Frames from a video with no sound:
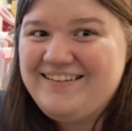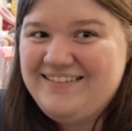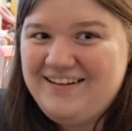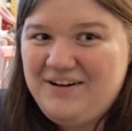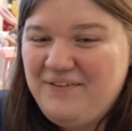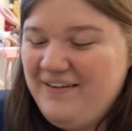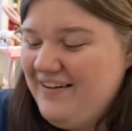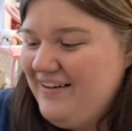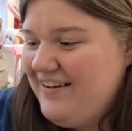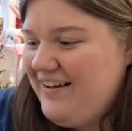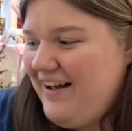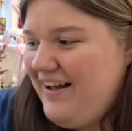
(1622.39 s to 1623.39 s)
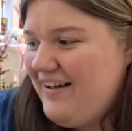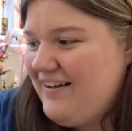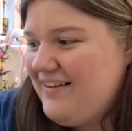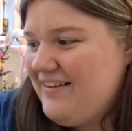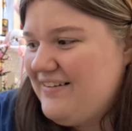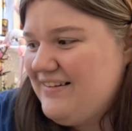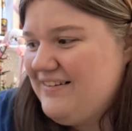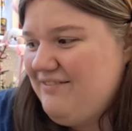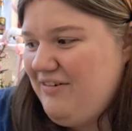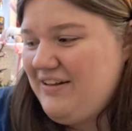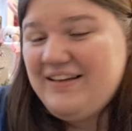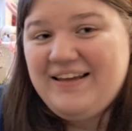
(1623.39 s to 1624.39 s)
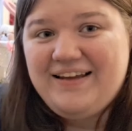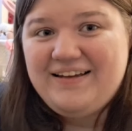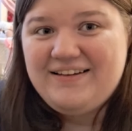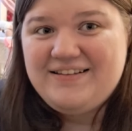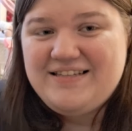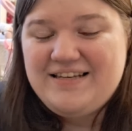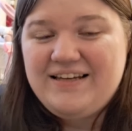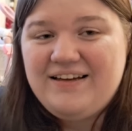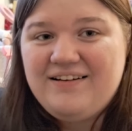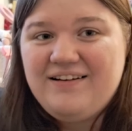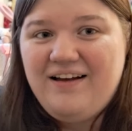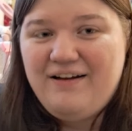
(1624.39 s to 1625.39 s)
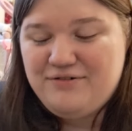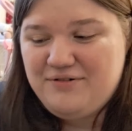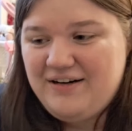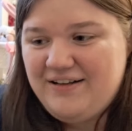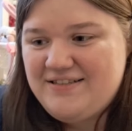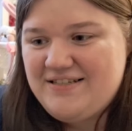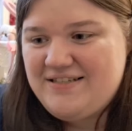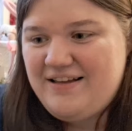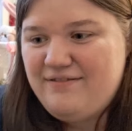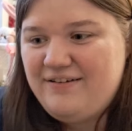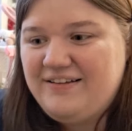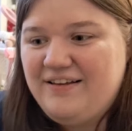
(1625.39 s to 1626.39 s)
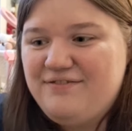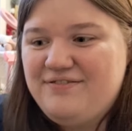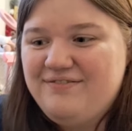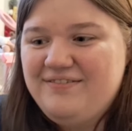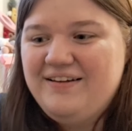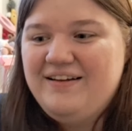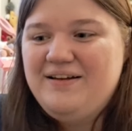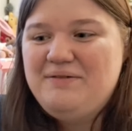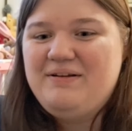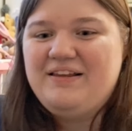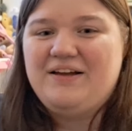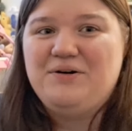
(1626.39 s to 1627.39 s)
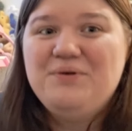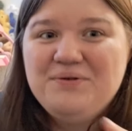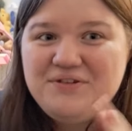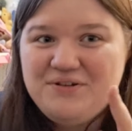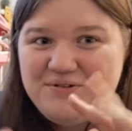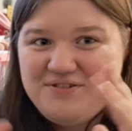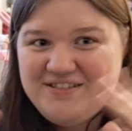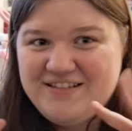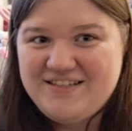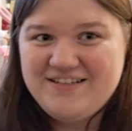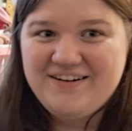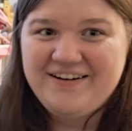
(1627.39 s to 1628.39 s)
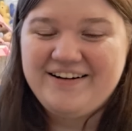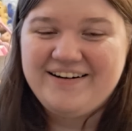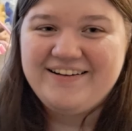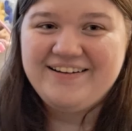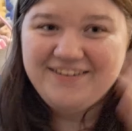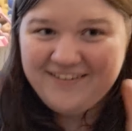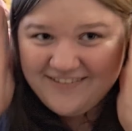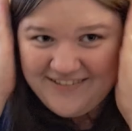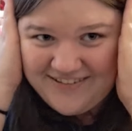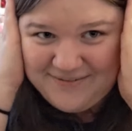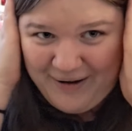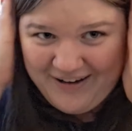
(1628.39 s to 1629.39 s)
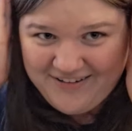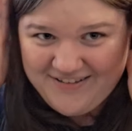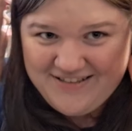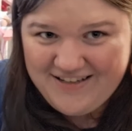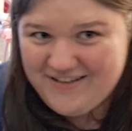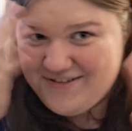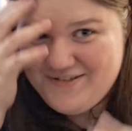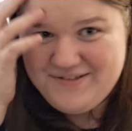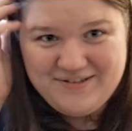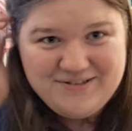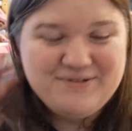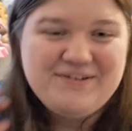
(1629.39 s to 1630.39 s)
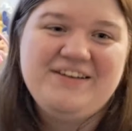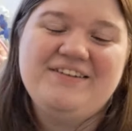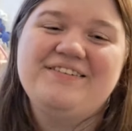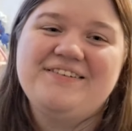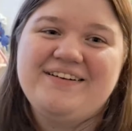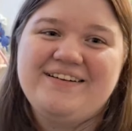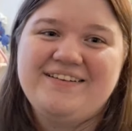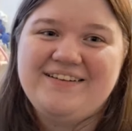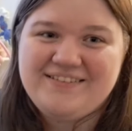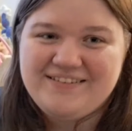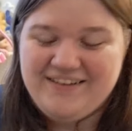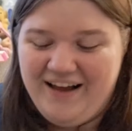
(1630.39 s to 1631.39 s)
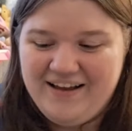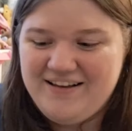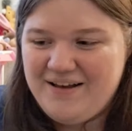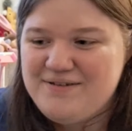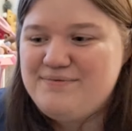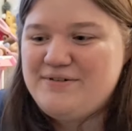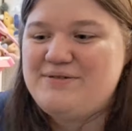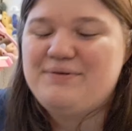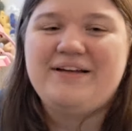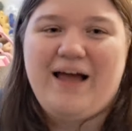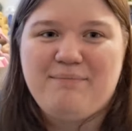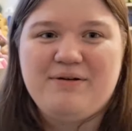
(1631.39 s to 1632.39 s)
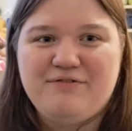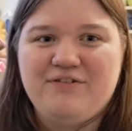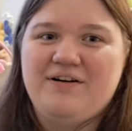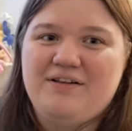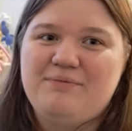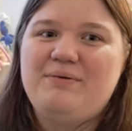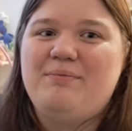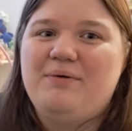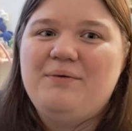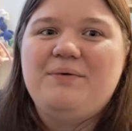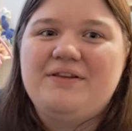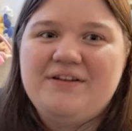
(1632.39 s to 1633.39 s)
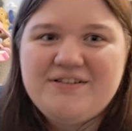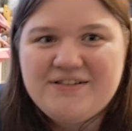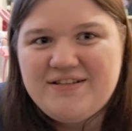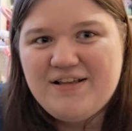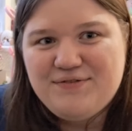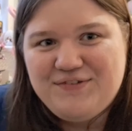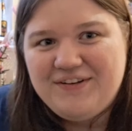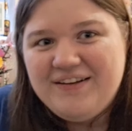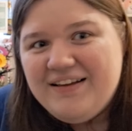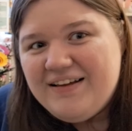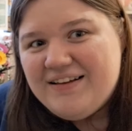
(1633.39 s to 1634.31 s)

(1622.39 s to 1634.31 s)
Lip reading: No. I really like seeing everyone else's stuff. I love being like, ooh, you use this yarn. Oh, your patterns that you used are so cute. I'm just really happy for other people when they're successful.